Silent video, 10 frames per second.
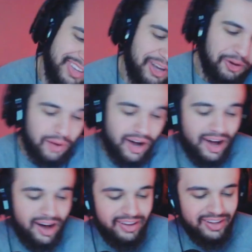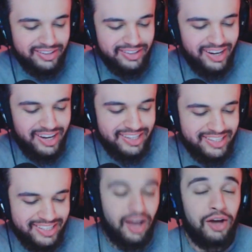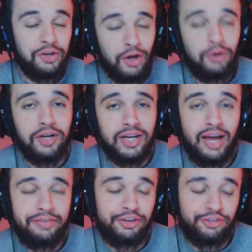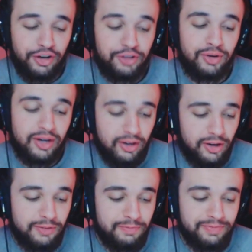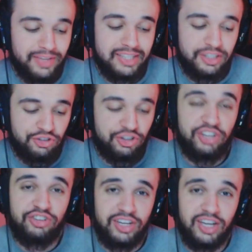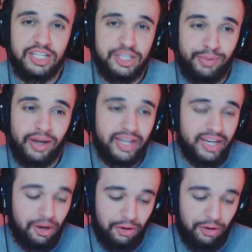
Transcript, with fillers: Wow, that's crazy. No good IV Shellder at all that's the GG on the Spotlight Hour.